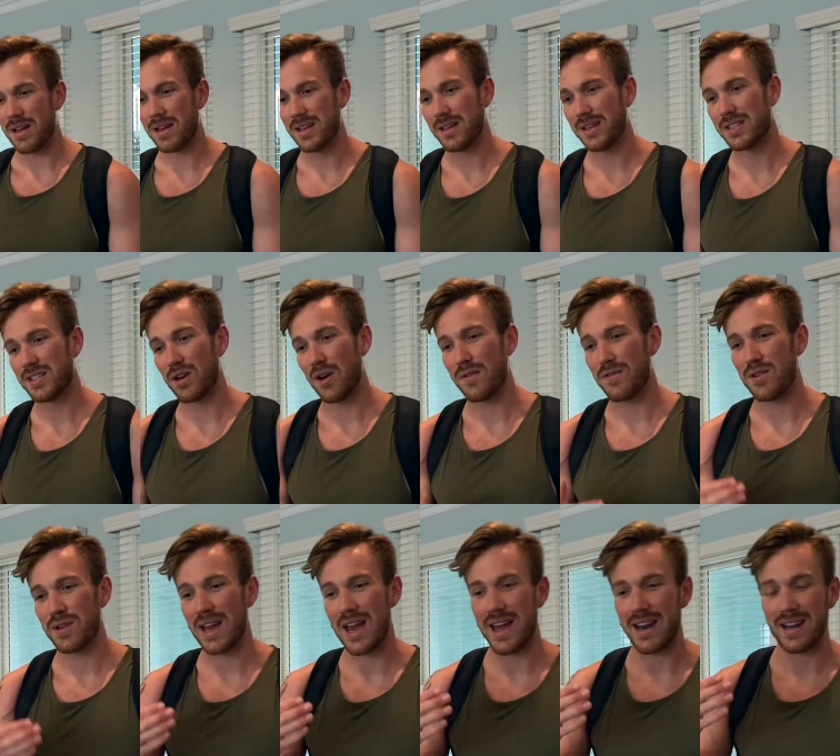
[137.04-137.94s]
So if
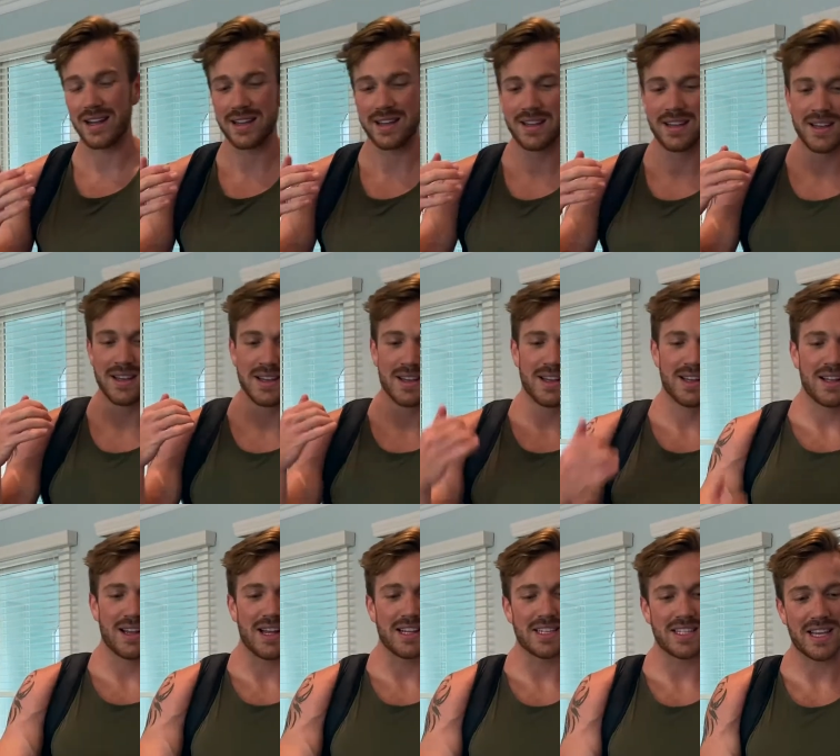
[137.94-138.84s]
you get,
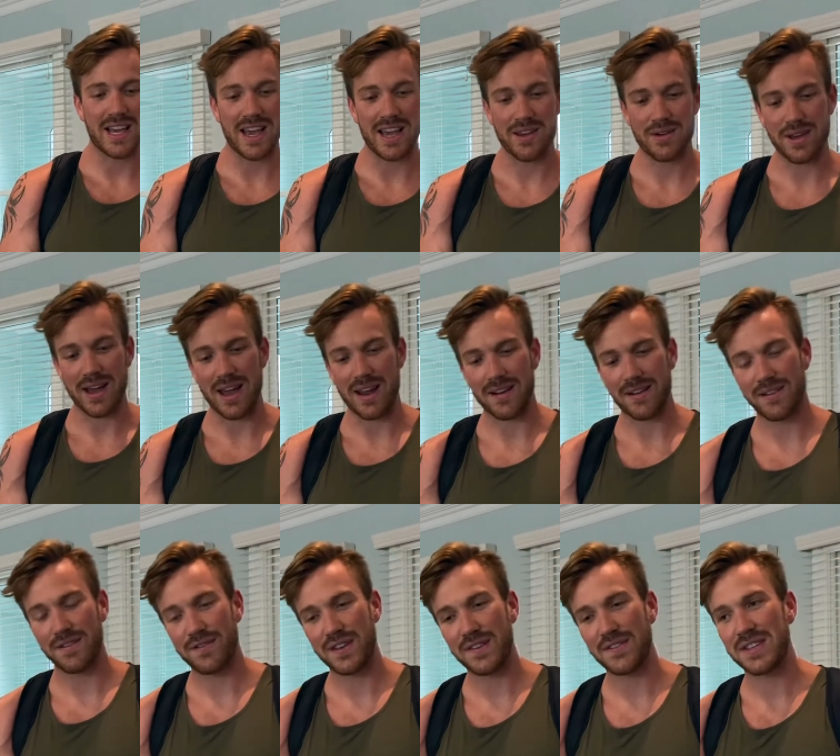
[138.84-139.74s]
let's say you get
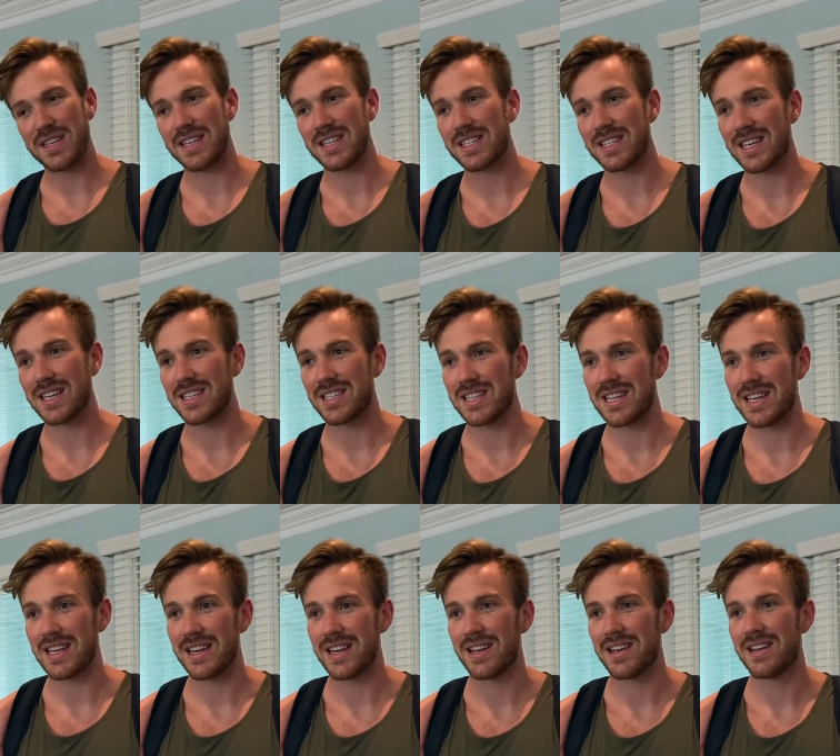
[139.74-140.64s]
15,
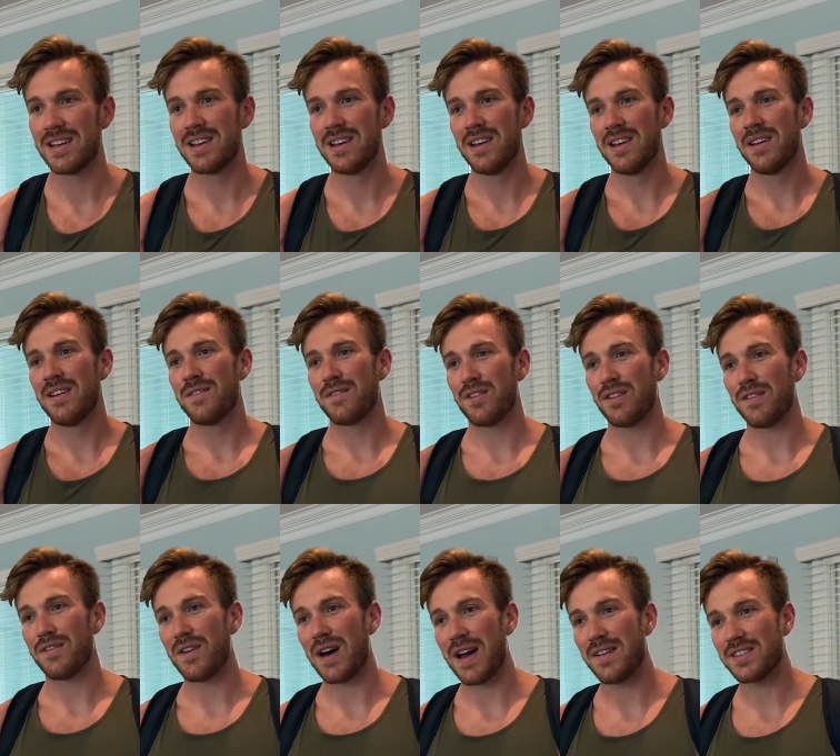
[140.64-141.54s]
16, for the
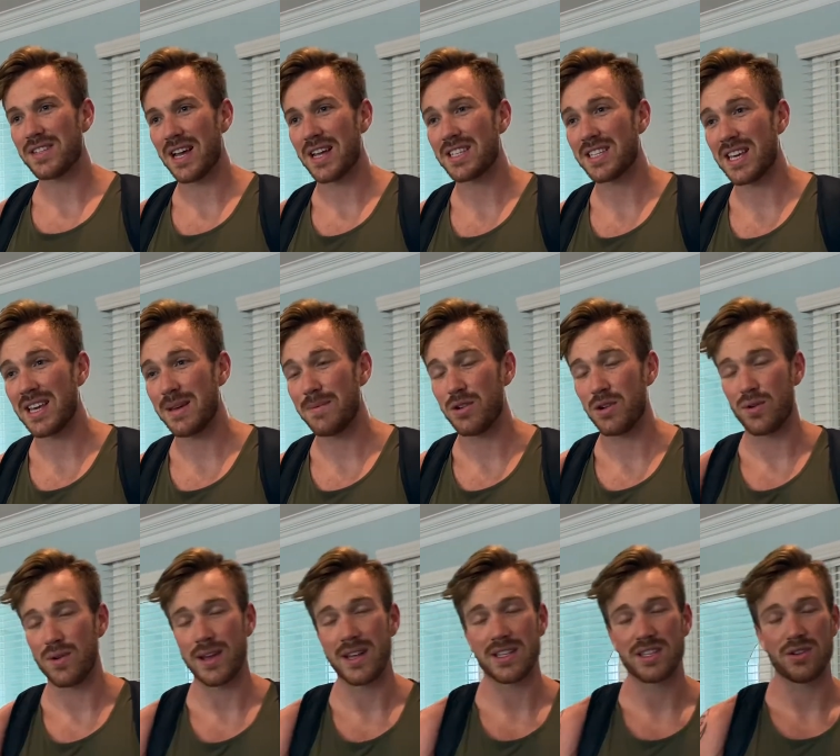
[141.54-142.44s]
5 sets, keep
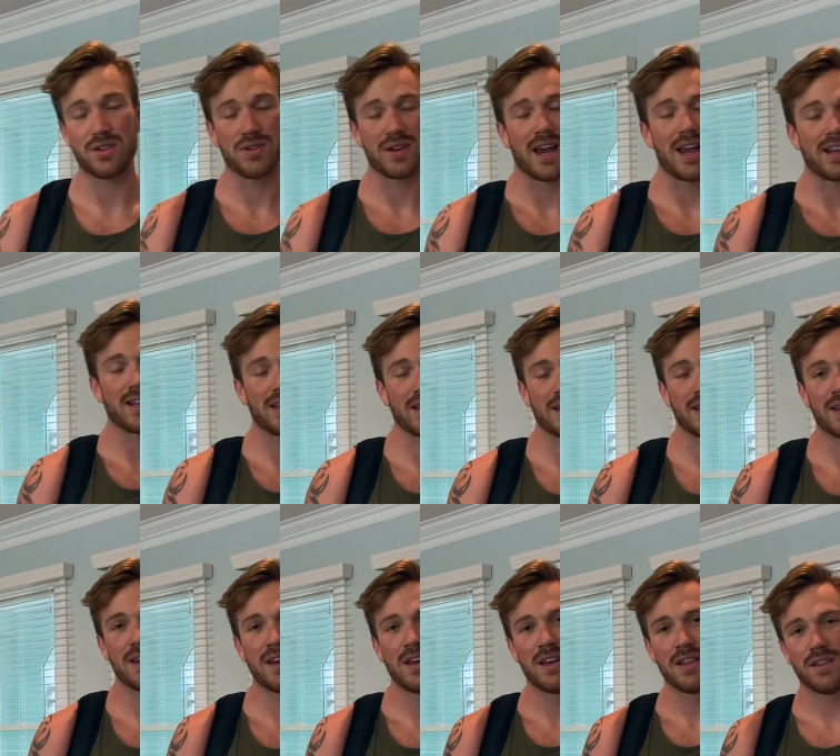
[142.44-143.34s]
doing it till you get
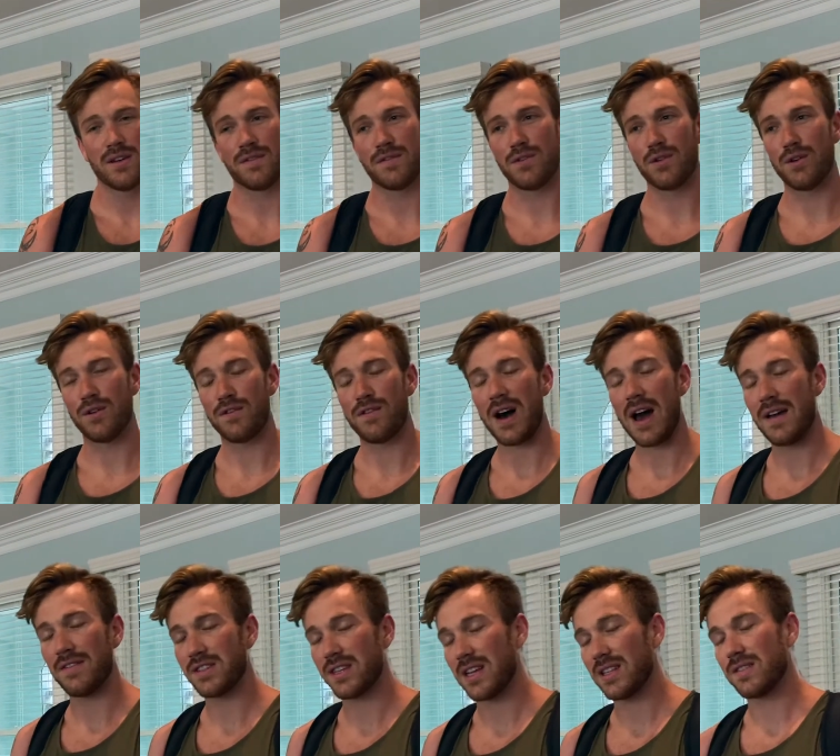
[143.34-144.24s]
the full
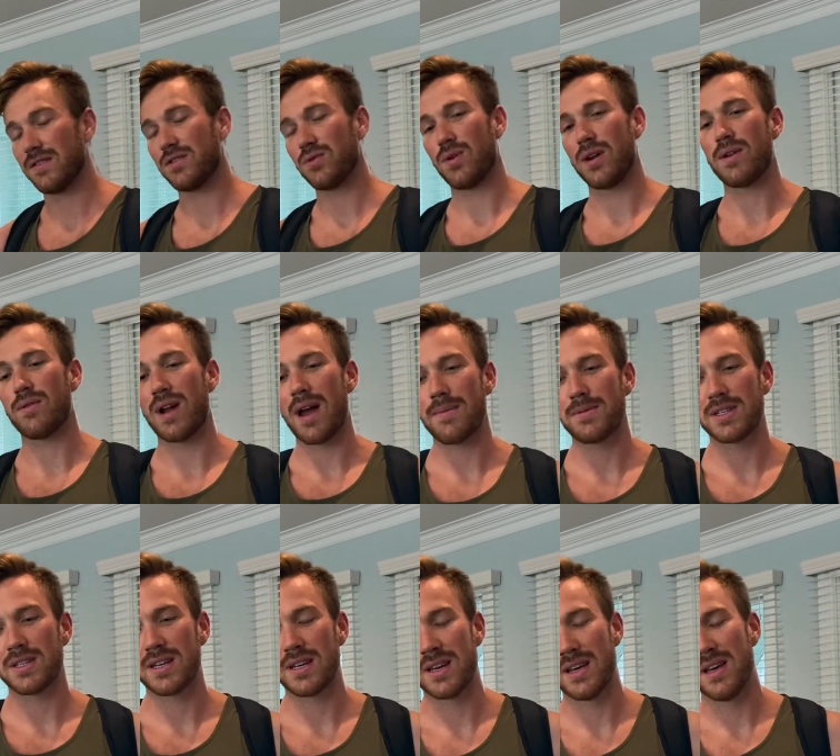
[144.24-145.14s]
5 sets of 20
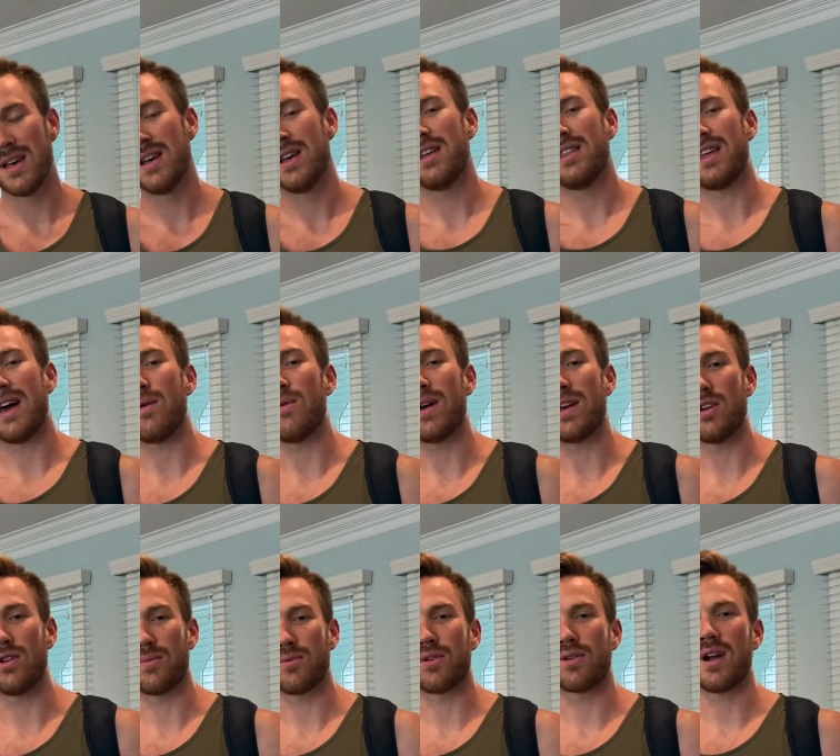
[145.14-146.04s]
reps. That way
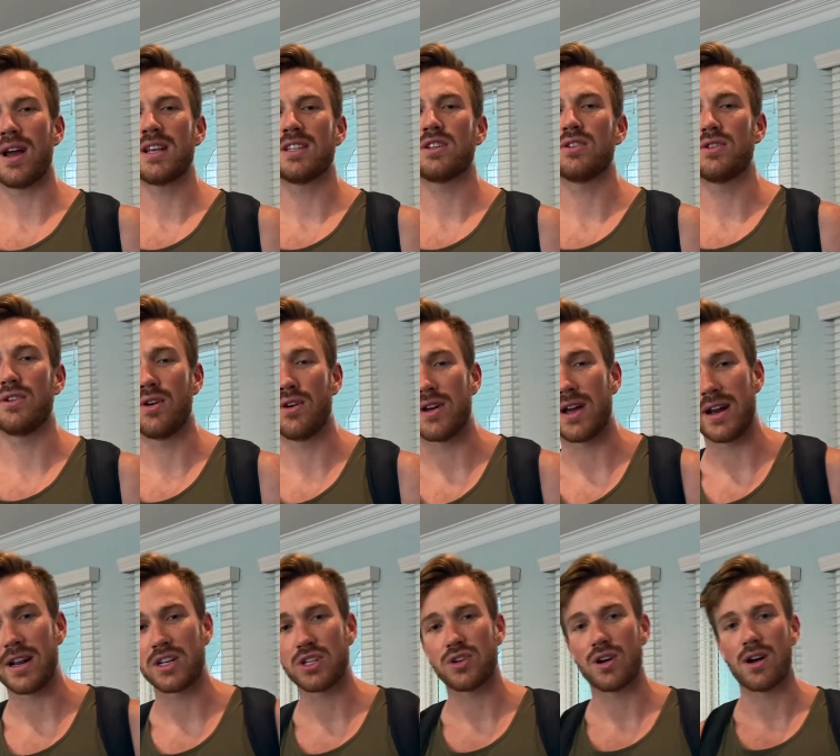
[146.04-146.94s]
you'll progress, you'll know you're
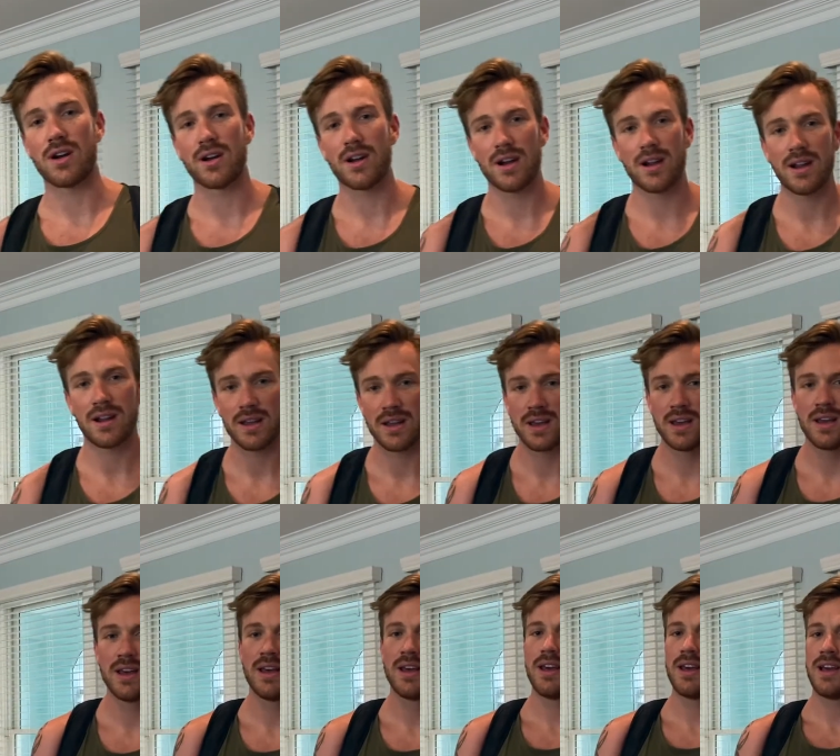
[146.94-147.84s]
getting stronger.
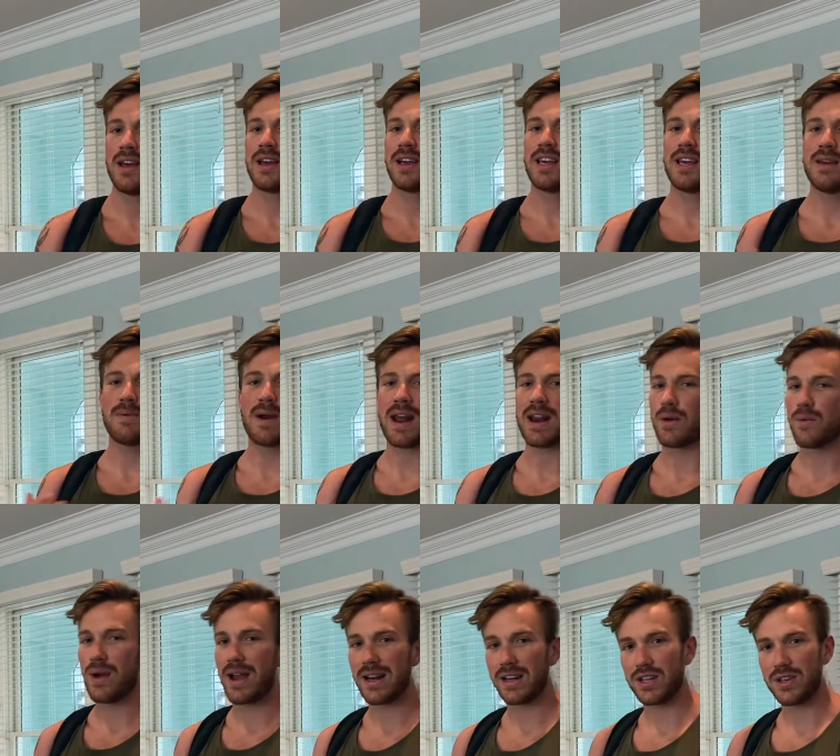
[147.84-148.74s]
Keep adding
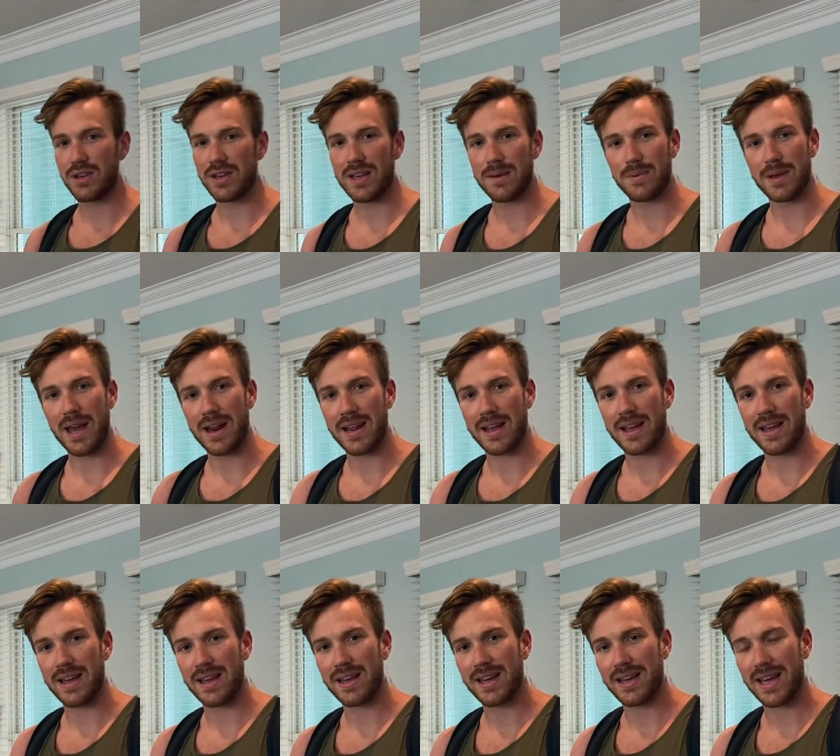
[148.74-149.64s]
weight till you keep
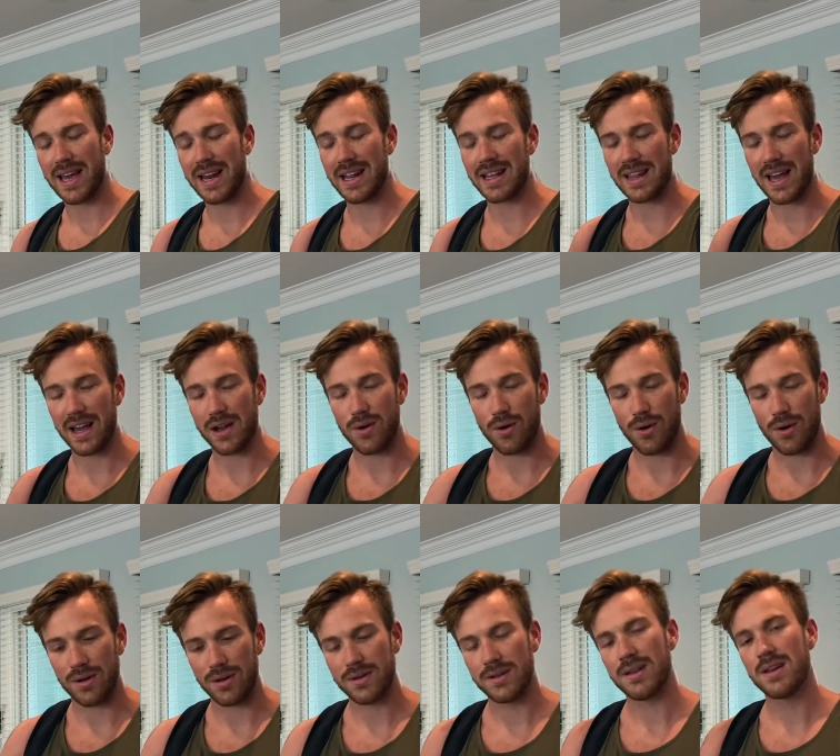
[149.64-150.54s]
hitting that
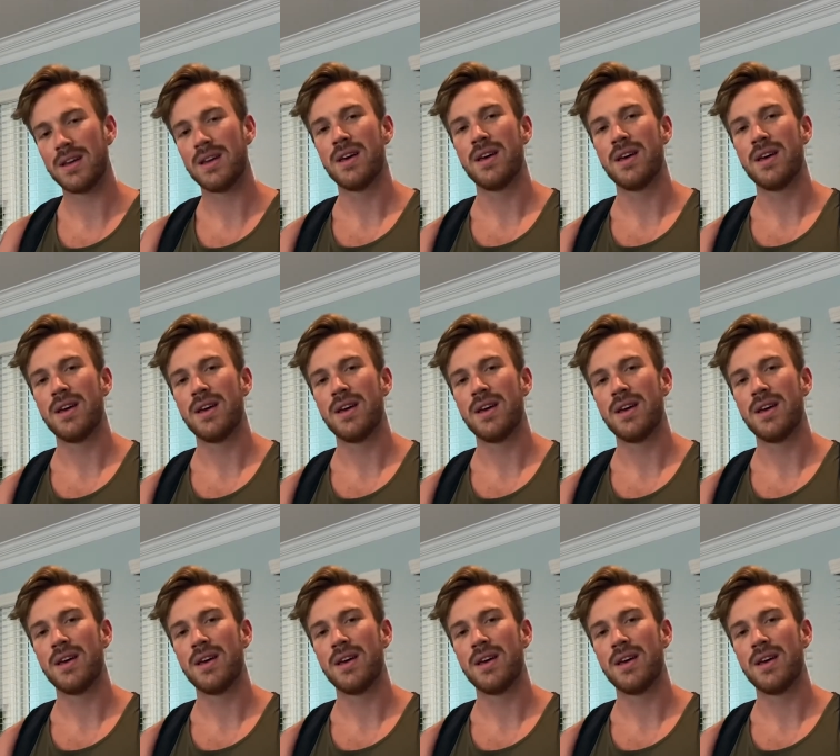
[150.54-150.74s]
goal.